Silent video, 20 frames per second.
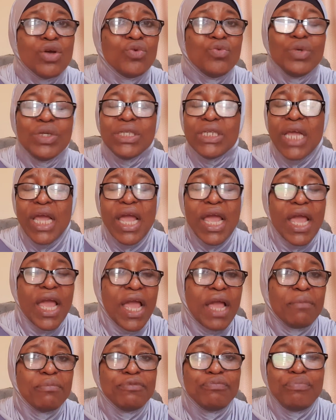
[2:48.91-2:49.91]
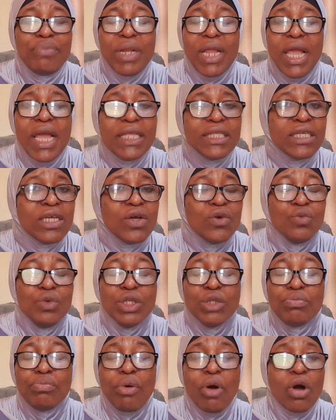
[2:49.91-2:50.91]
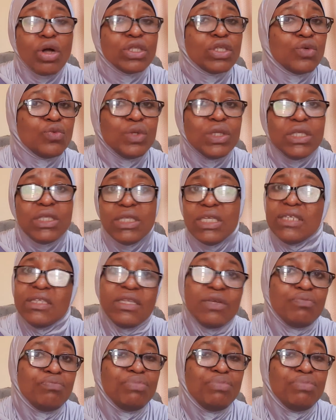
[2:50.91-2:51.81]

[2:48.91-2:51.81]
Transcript: with a plate, with pot, with this.